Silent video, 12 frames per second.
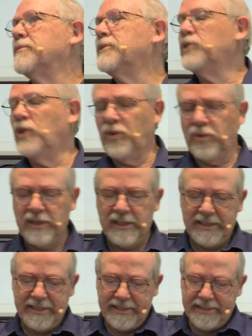So,
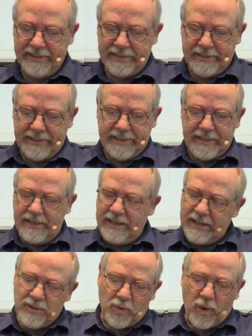
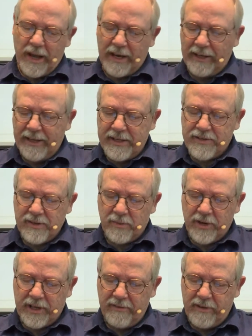that's quite a list that
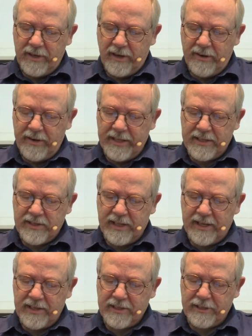we're given here. And it
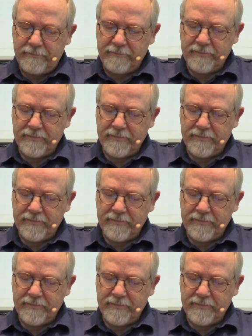says,